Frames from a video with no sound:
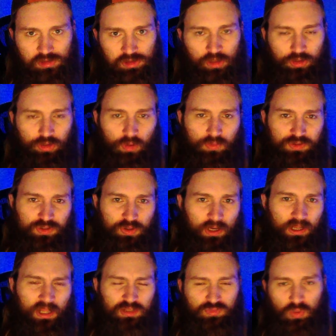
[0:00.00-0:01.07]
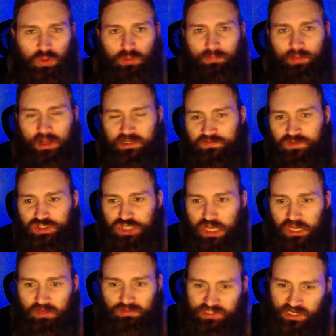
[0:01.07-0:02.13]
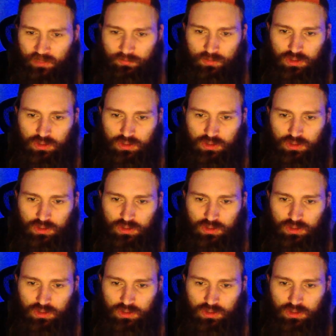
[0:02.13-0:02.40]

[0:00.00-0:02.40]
Yo, what's going on, guys? Welcome back to the channel. Today we are